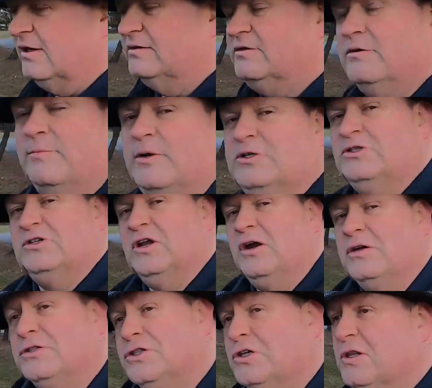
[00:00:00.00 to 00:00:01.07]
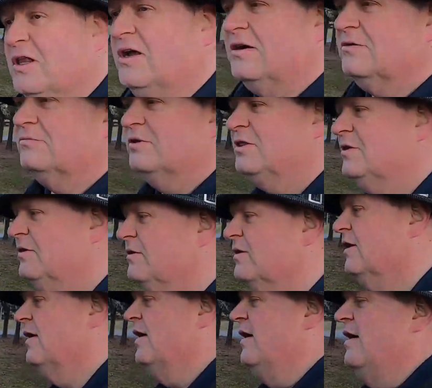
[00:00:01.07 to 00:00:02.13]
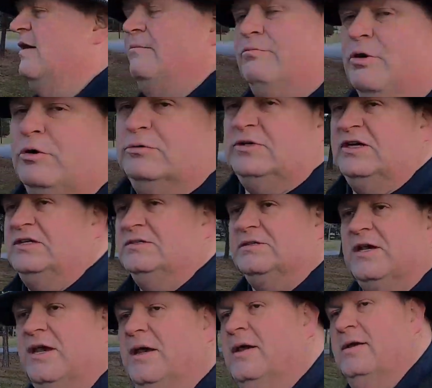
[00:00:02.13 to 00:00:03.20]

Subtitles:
too much starch along with your proteins,